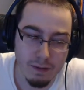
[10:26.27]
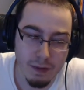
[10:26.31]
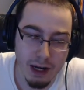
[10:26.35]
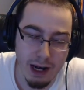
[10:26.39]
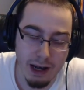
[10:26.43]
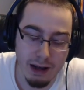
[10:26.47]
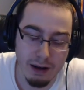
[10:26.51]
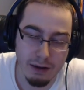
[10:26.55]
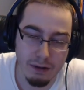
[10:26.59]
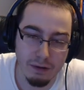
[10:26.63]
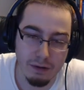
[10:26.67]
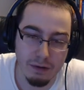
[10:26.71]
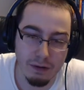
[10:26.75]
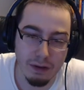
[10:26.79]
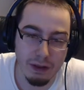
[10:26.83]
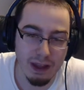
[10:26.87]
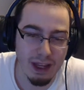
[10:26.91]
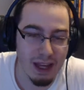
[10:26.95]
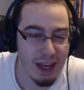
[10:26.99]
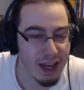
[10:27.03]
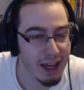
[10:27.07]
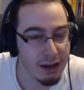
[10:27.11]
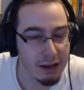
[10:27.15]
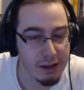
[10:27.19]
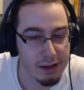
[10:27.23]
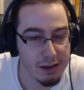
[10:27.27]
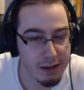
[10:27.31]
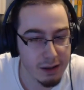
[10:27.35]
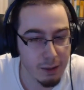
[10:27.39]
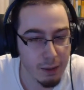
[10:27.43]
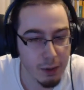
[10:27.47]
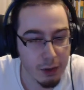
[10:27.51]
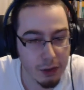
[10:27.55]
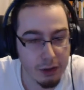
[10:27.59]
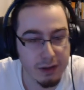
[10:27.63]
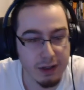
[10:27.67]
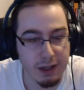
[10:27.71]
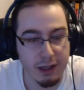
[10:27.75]
kind of the
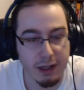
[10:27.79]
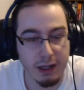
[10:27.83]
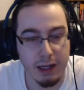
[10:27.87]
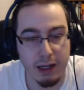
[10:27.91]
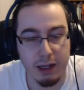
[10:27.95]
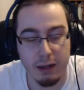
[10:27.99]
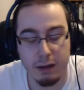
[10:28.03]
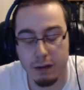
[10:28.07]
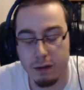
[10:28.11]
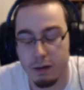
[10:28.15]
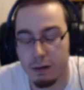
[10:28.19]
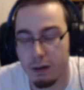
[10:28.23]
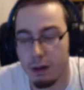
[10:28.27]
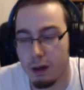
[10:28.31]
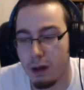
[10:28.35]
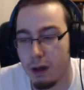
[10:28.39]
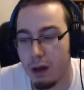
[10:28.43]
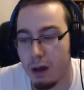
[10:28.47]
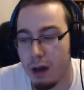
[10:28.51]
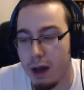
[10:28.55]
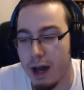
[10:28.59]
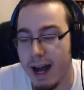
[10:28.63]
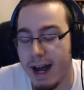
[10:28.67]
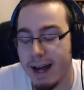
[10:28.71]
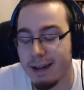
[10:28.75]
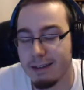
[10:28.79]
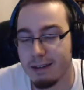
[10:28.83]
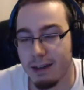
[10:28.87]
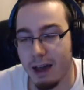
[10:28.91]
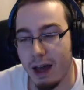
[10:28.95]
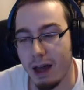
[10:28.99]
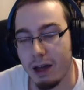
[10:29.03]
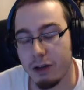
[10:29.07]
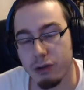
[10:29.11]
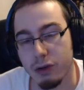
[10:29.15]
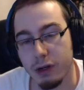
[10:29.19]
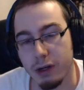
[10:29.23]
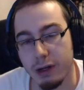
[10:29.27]
innocent person he is,
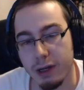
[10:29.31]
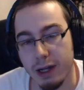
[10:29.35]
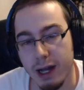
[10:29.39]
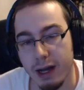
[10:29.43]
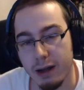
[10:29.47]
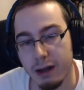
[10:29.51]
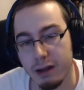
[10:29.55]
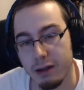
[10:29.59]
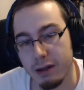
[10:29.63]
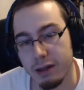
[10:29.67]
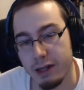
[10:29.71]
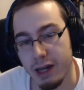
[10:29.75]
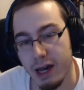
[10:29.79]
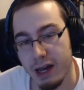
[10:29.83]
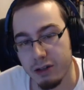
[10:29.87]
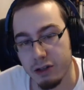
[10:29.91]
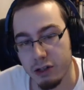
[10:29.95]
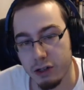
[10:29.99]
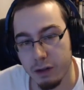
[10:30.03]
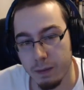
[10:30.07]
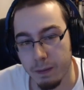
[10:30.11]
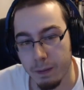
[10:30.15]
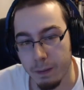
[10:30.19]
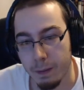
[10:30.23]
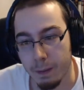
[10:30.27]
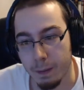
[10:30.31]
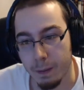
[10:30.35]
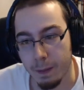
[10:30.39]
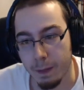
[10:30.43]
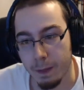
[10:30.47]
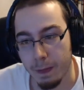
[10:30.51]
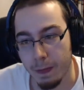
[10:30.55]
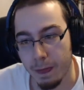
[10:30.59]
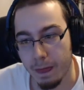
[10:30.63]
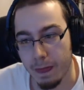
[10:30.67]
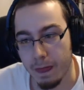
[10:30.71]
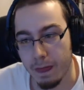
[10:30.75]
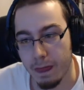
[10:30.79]
asks Andrea to kind of detach him,
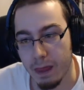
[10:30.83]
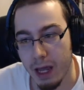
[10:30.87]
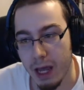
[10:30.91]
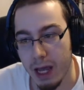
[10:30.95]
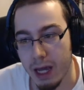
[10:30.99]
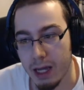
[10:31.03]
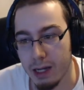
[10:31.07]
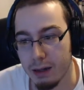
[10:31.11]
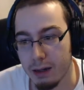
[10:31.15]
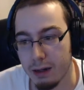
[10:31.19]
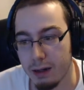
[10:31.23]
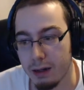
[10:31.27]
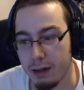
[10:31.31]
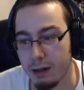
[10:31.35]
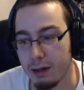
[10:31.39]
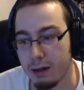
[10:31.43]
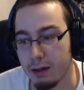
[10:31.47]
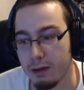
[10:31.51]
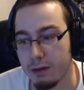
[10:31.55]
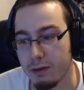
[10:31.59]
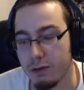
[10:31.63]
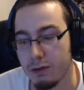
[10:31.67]
and